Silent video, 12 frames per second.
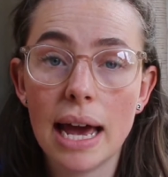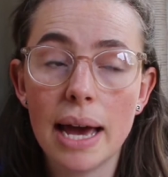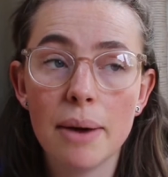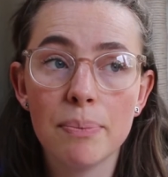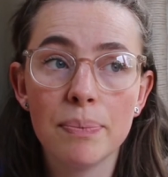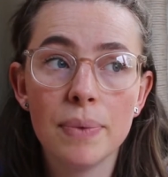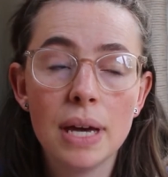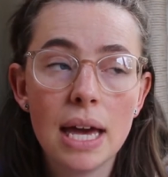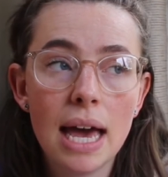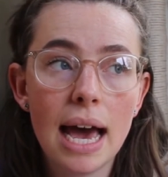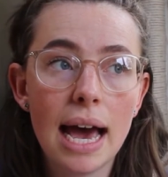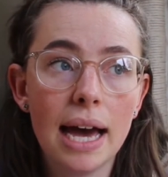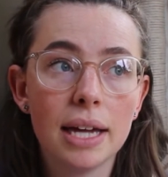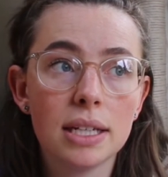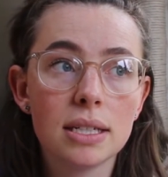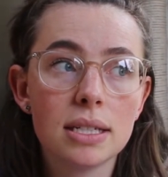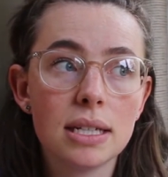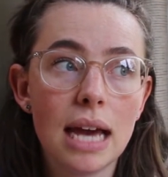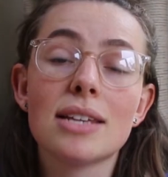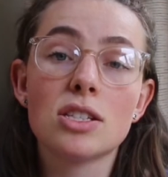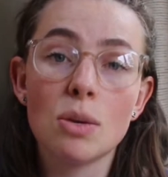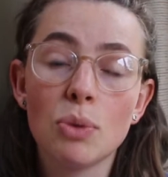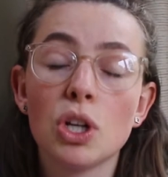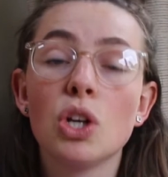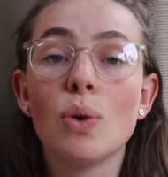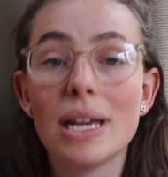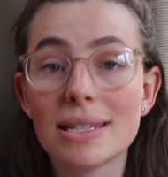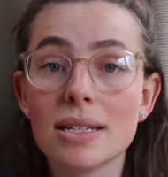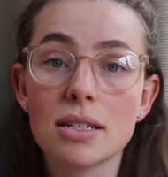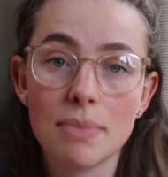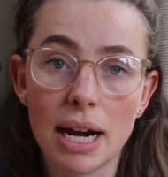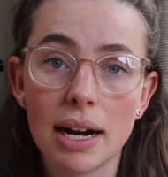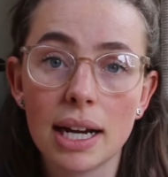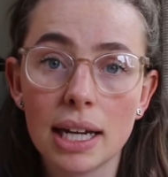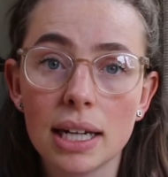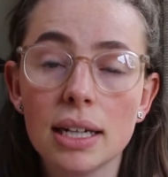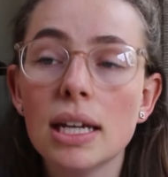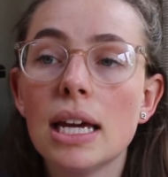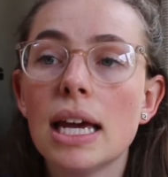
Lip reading: And as someone who isn't American,